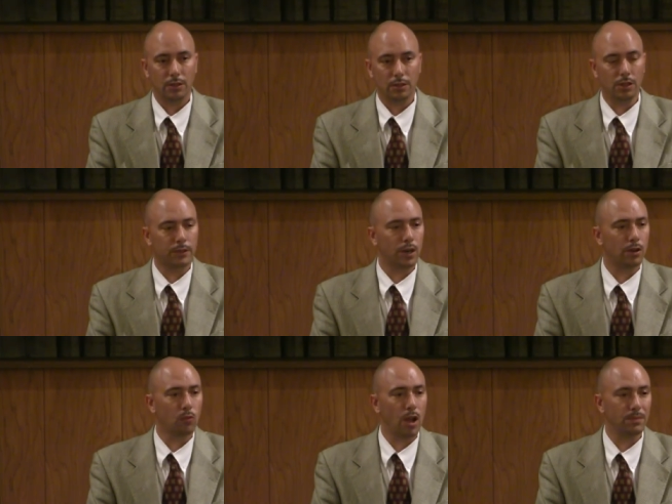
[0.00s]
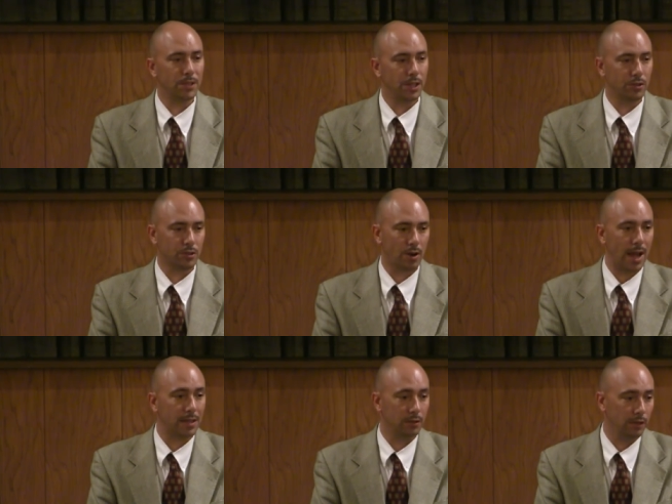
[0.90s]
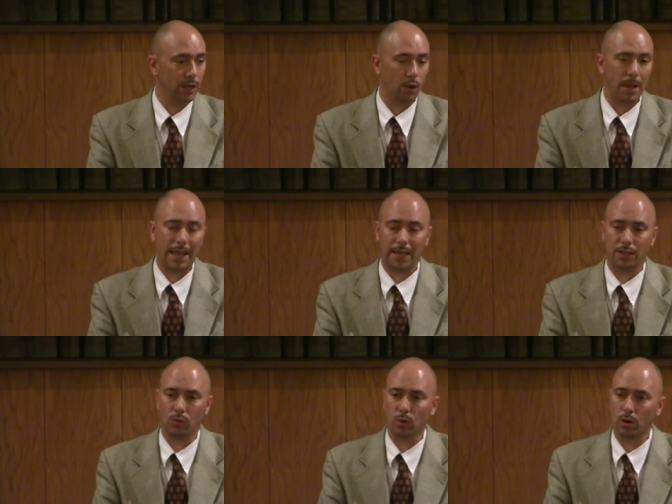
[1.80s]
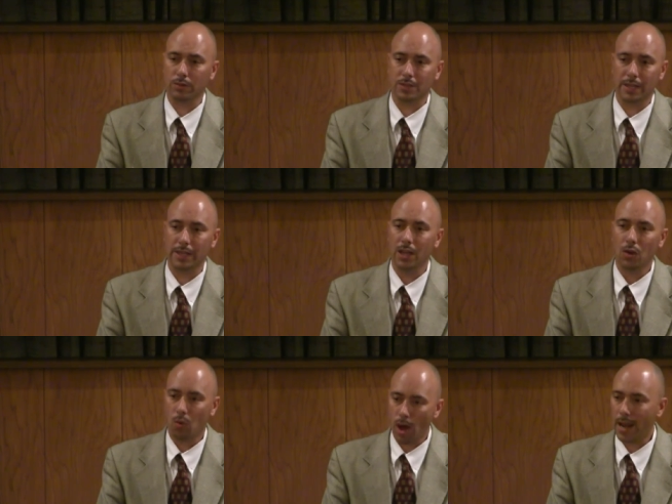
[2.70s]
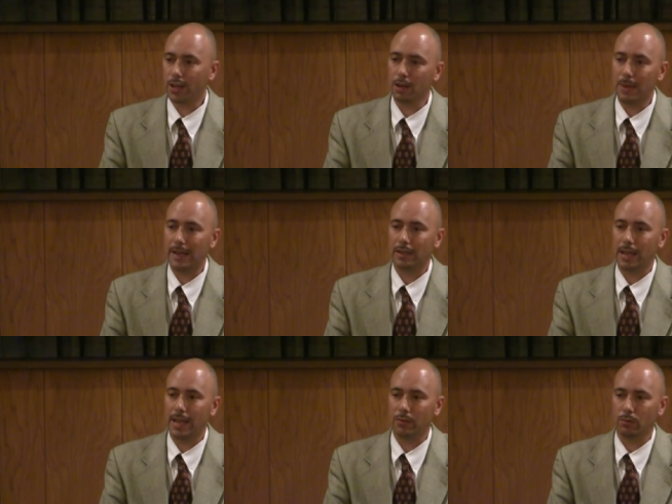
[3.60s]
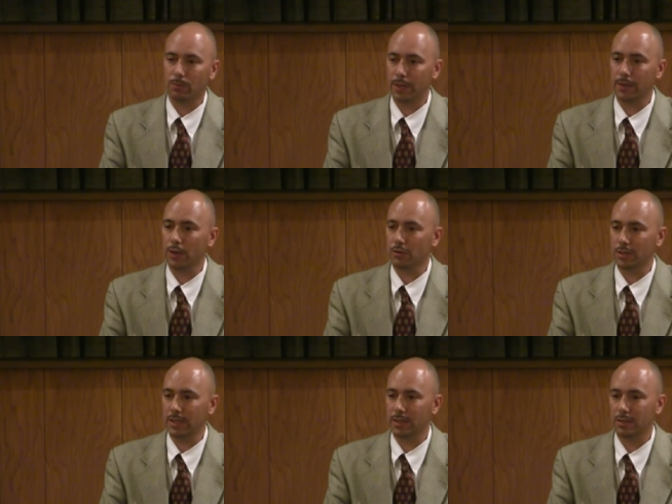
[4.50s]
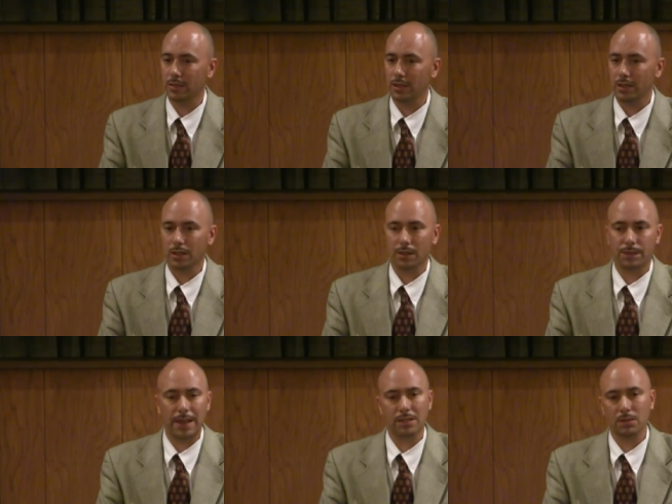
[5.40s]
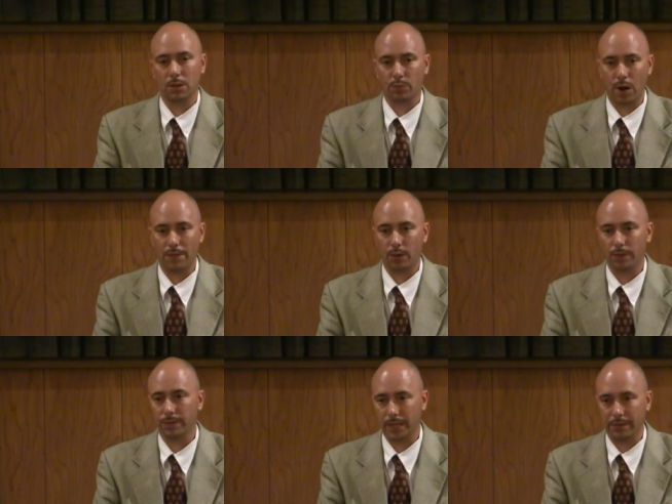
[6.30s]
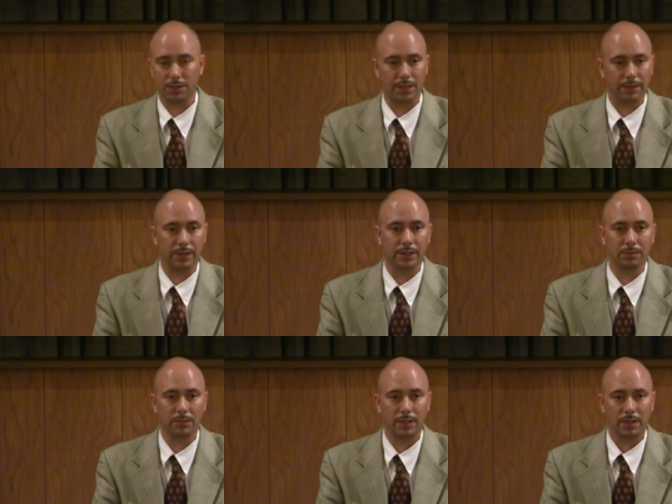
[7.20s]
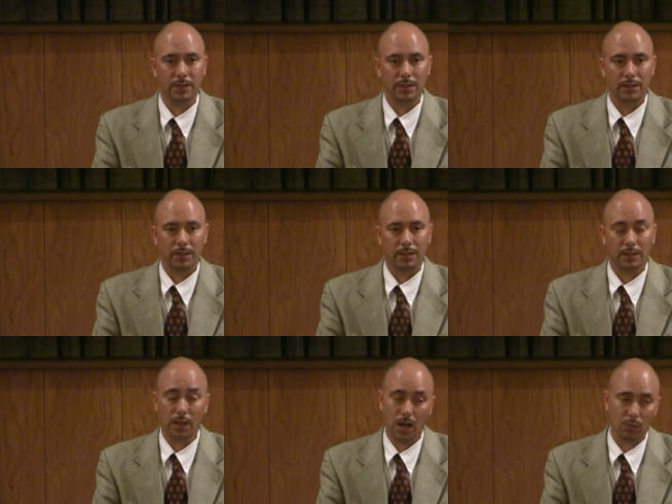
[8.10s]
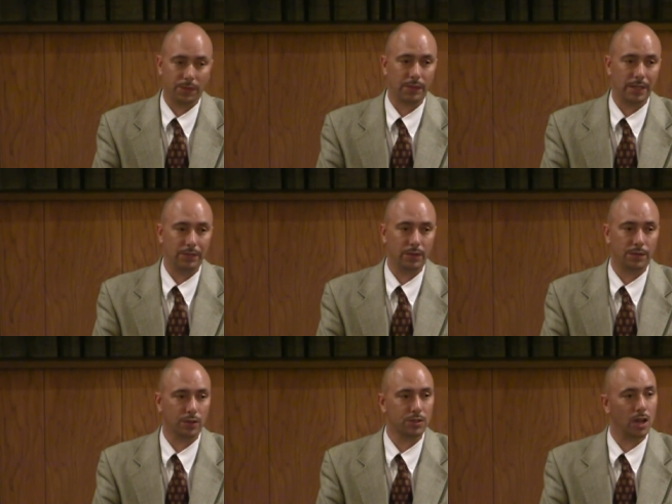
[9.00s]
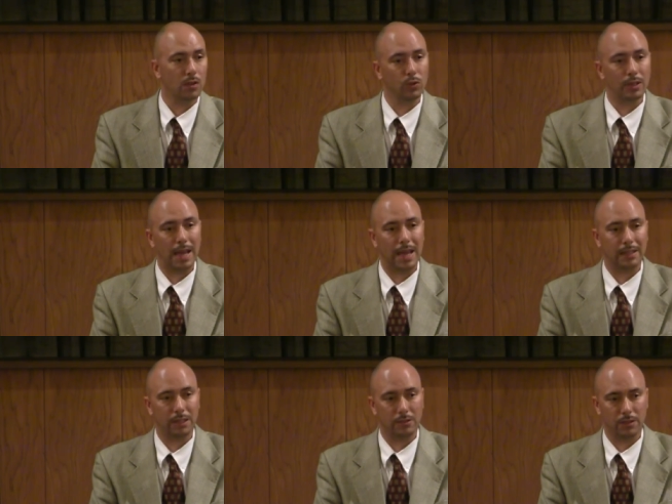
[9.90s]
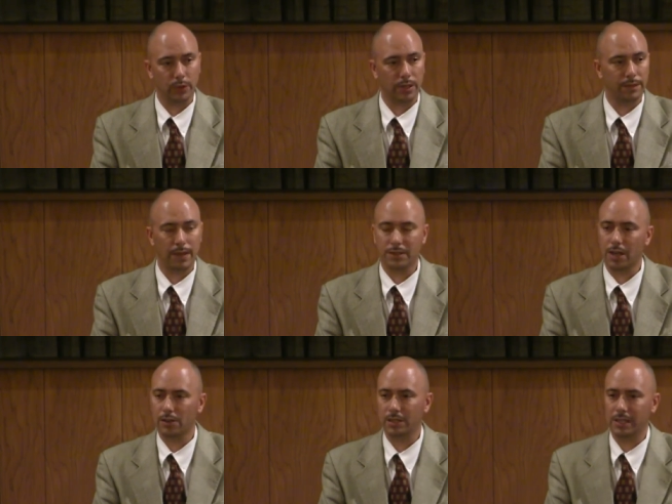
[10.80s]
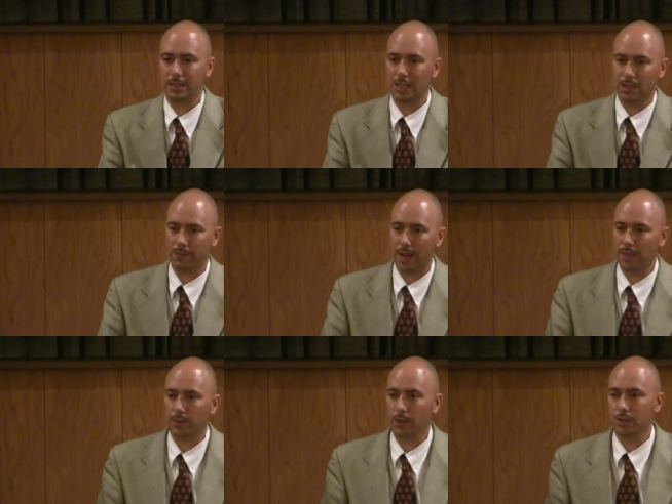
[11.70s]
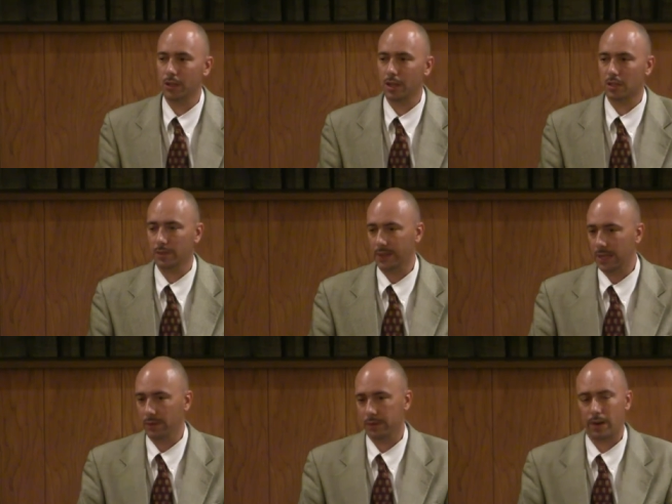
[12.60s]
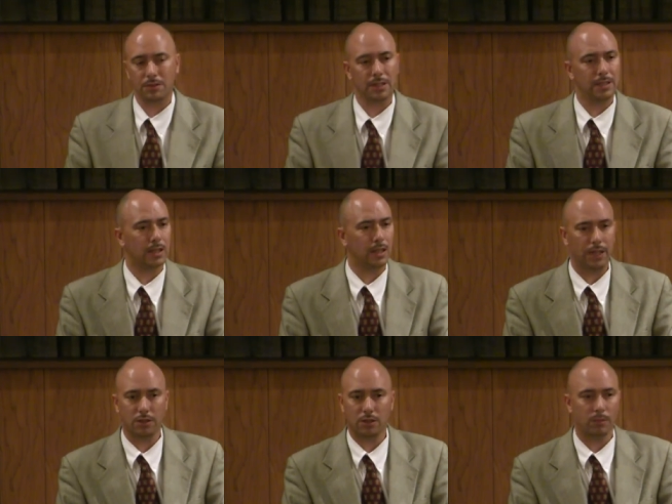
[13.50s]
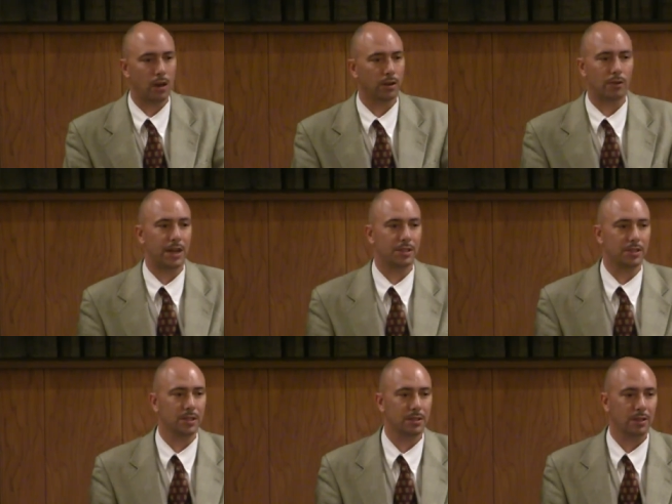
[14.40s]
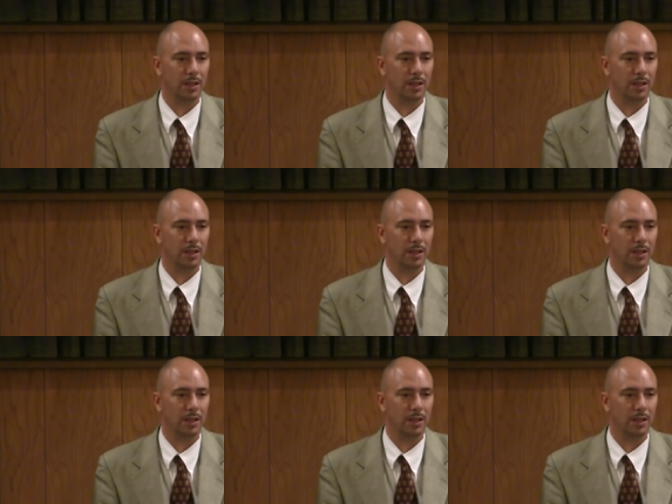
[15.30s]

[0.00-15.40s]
You've turned away from Jesus Christ and you've gone back into a world of sin. Why not come back today and repent of those sins, confess them, and pray for the forgiveness of them? God will forgive you. 1 John 1 9 tells us if we confess our sins, He is faithful and just to forgive us of our sins and cleanse us from all unrighteousness.